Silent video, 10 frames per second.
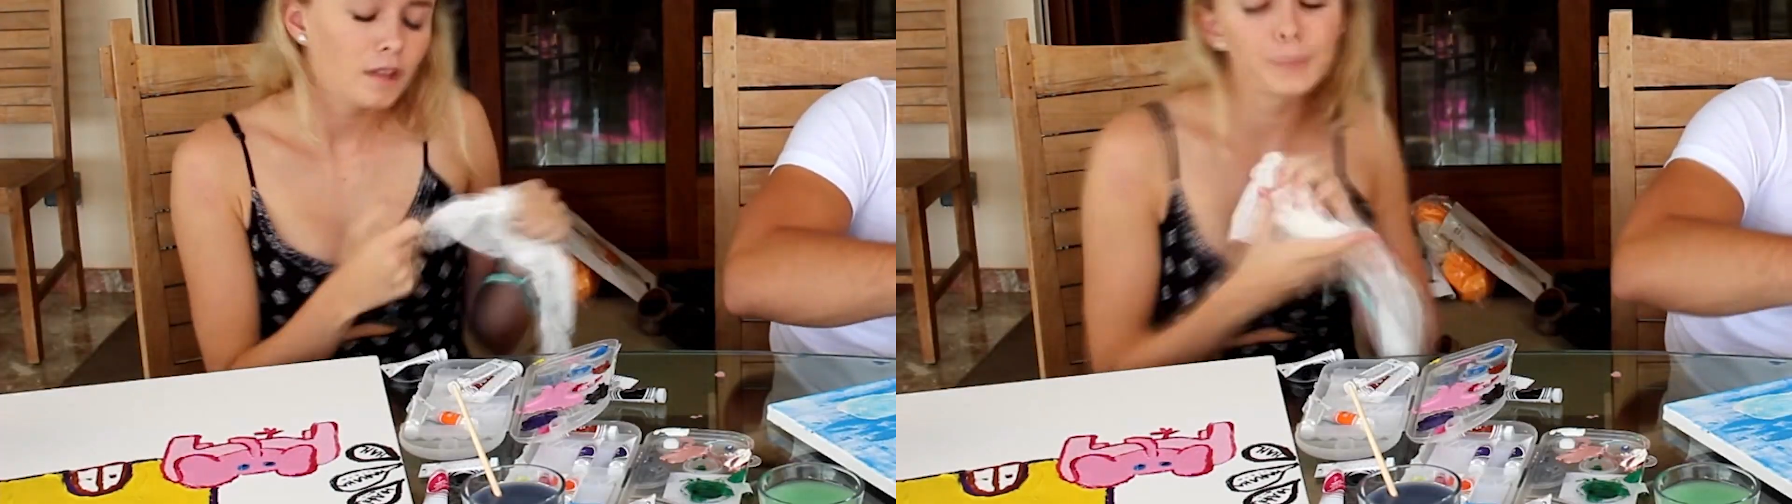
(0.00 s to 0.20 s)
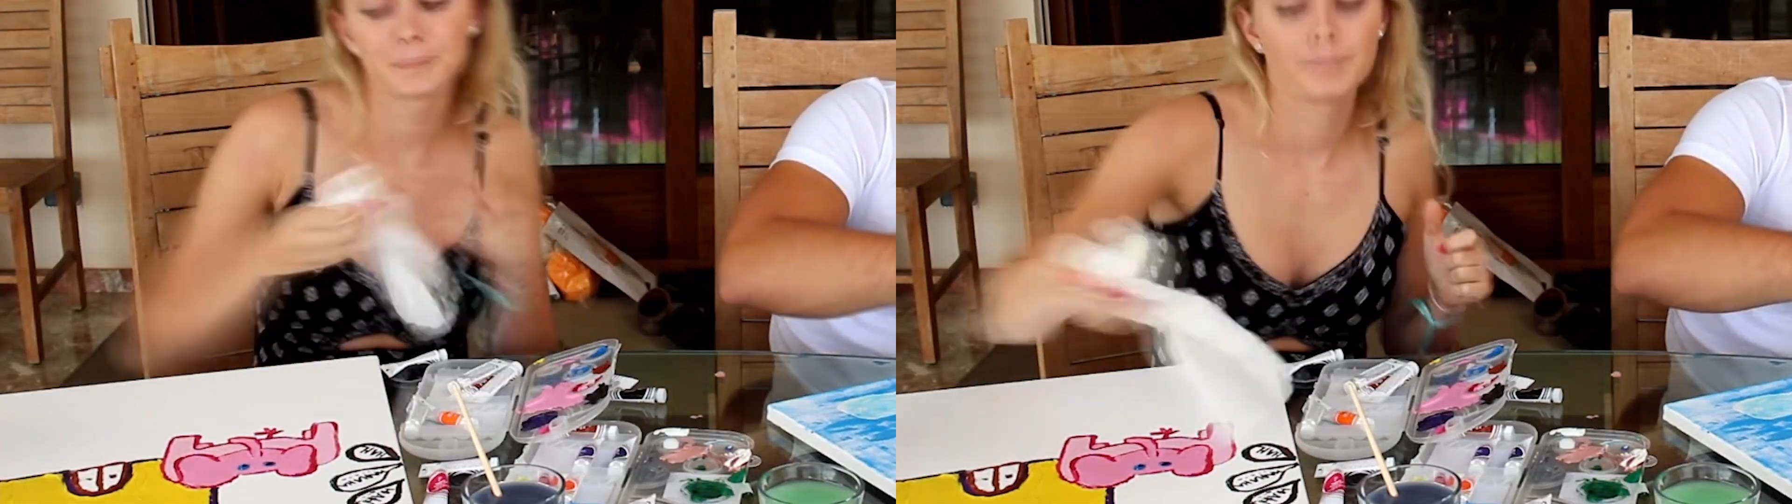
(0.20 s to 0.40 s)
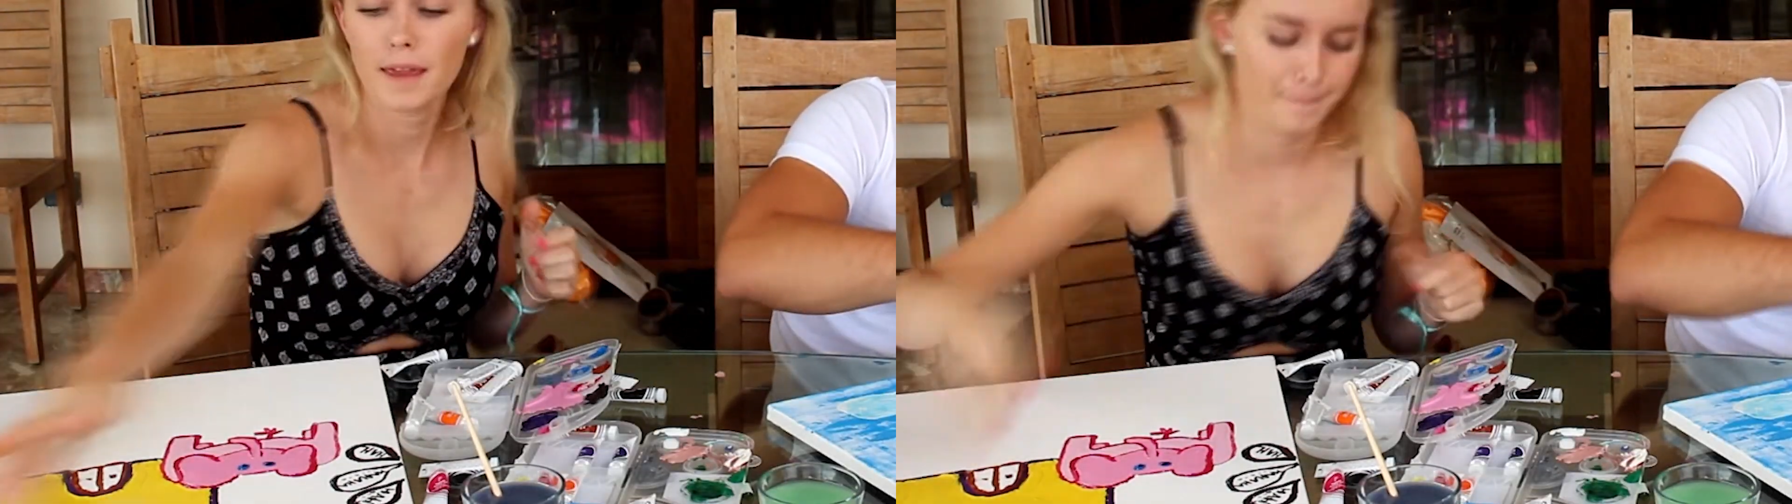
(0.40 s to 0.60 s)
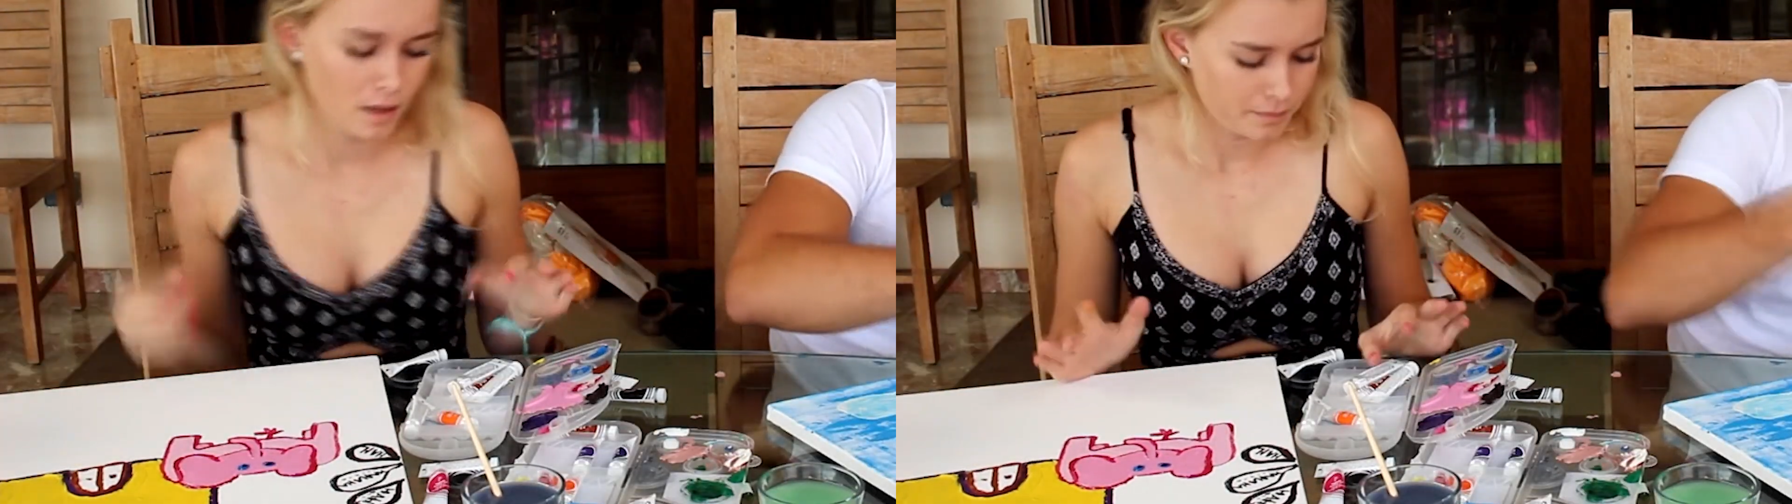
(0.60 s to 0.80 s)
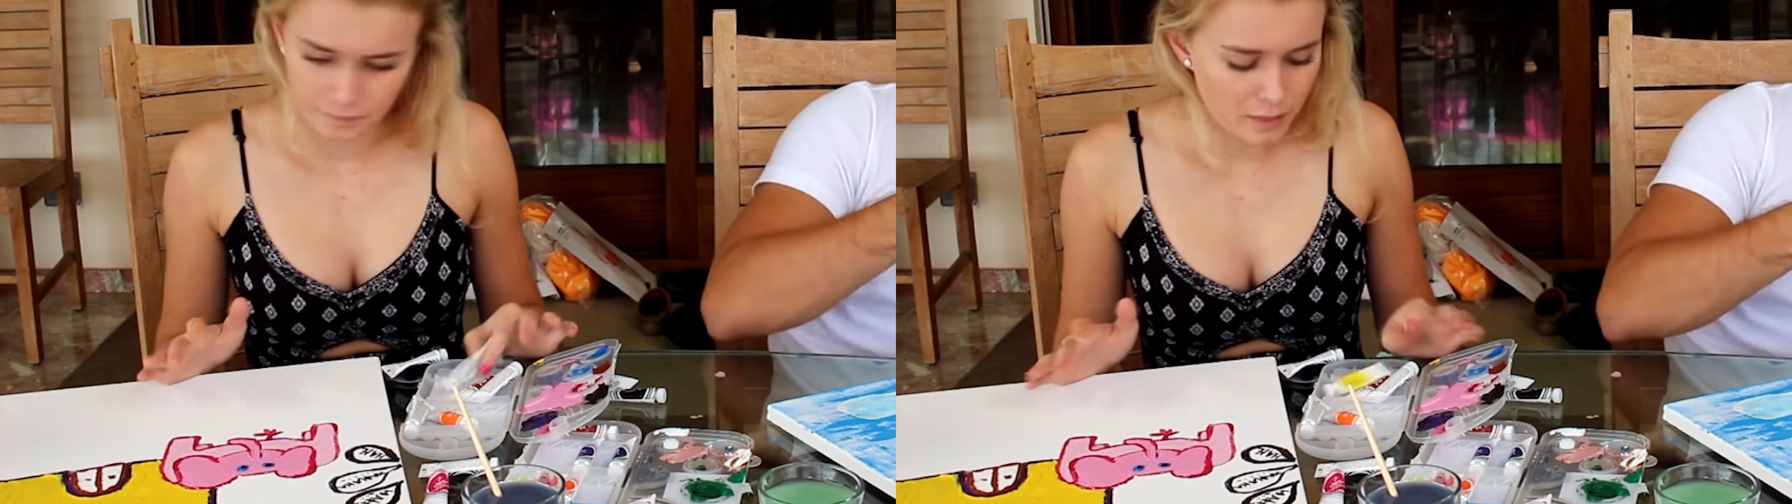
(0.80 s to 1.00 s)
She has
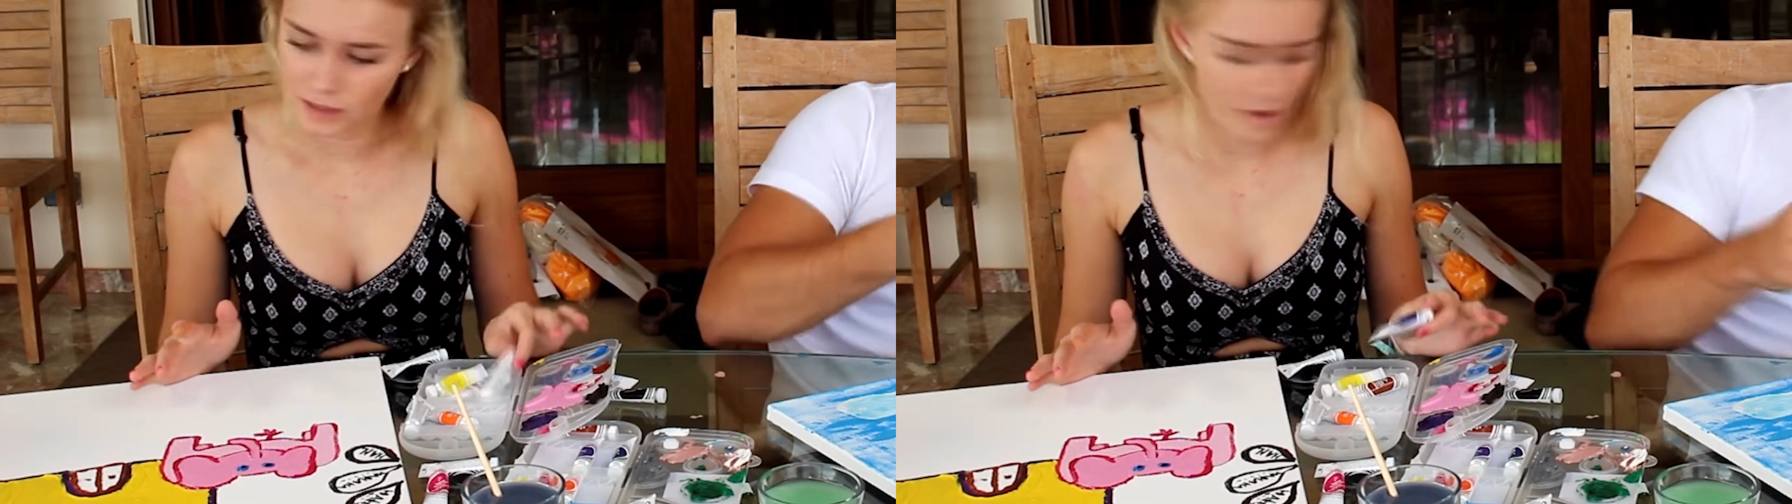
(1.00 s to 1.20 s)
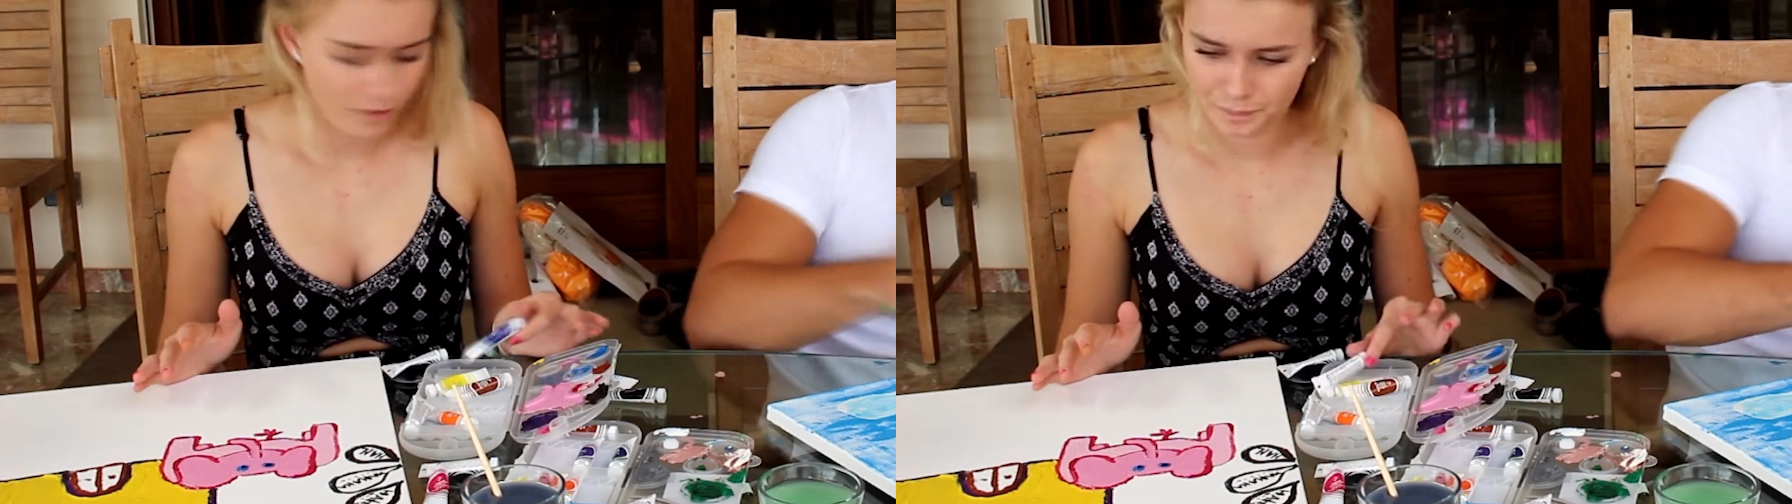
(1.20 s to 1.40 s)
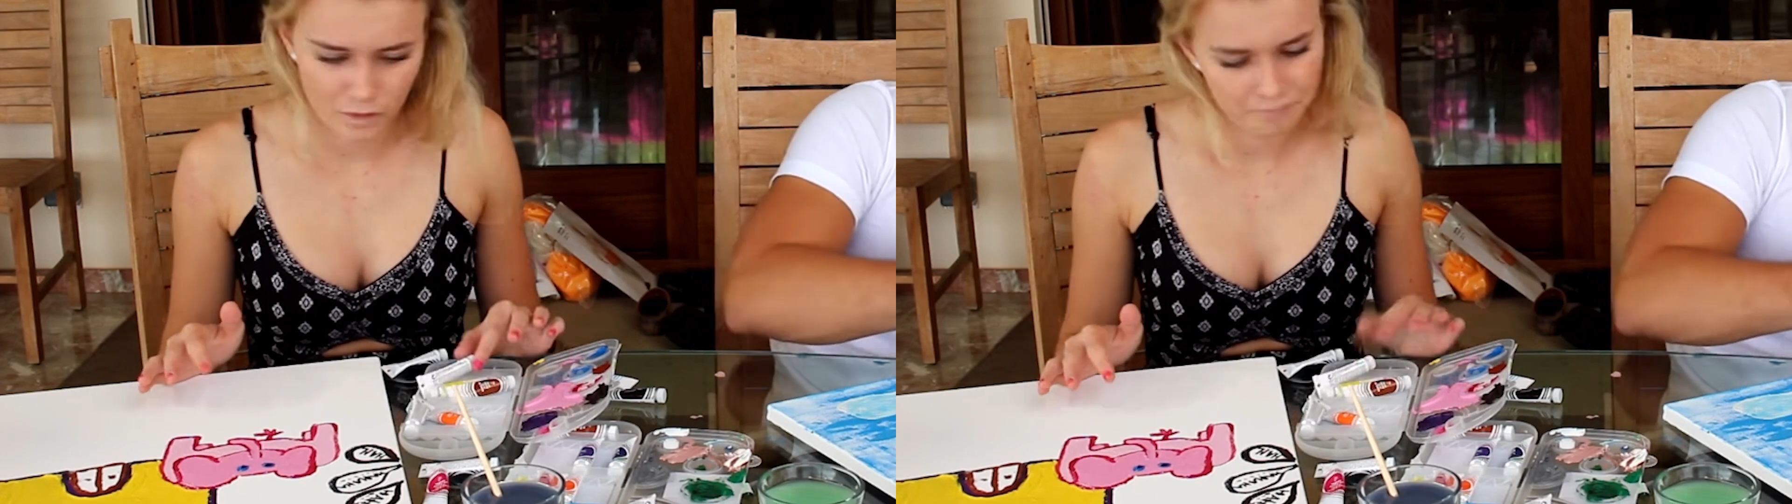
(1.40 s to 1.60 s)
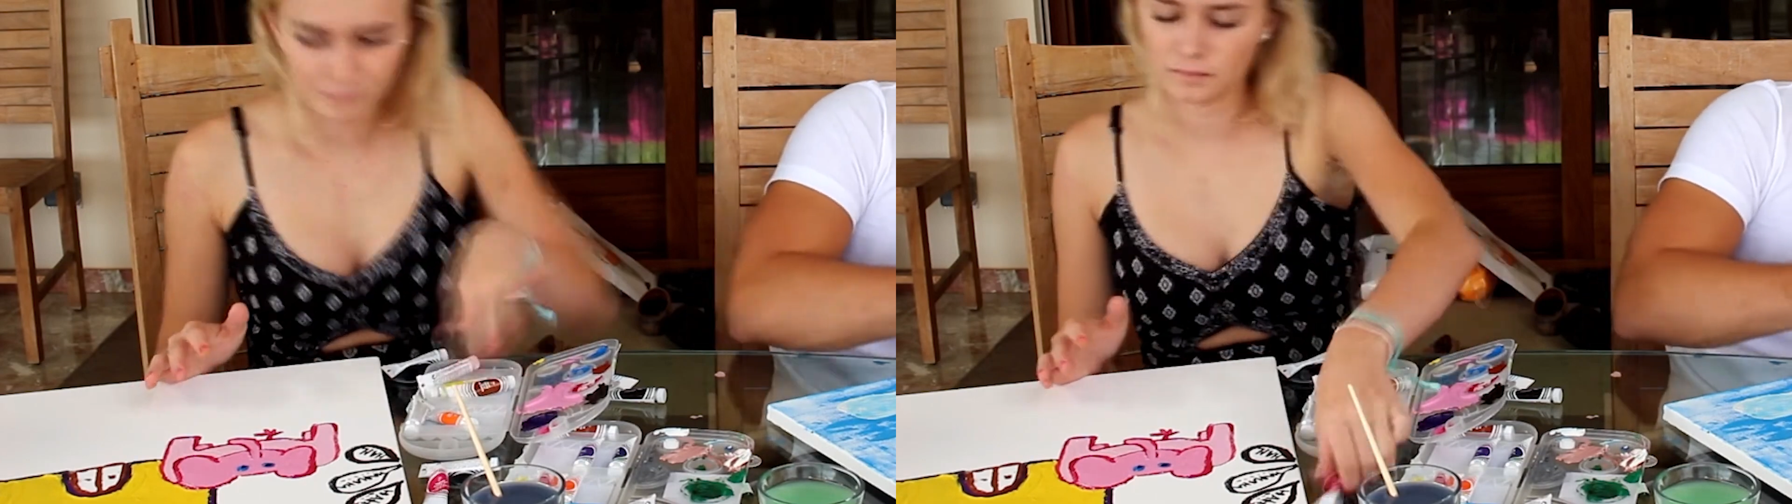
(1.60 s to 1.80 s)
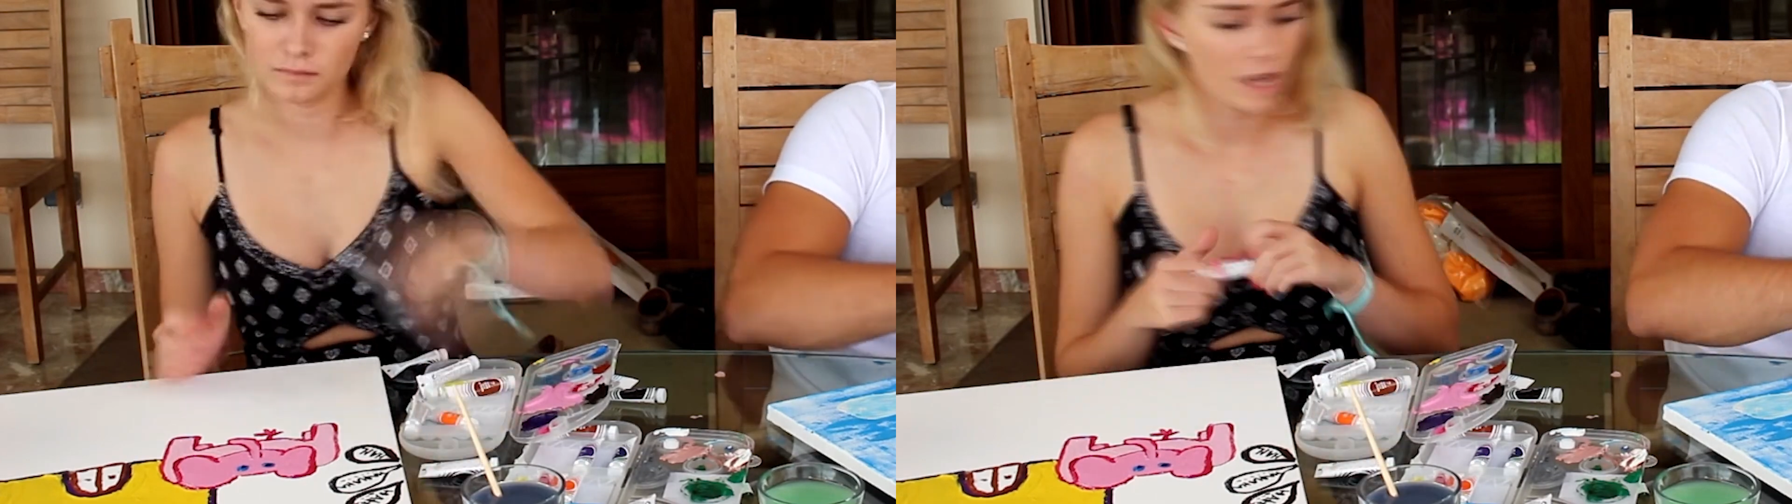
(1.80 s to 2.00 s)
shown this talent of hers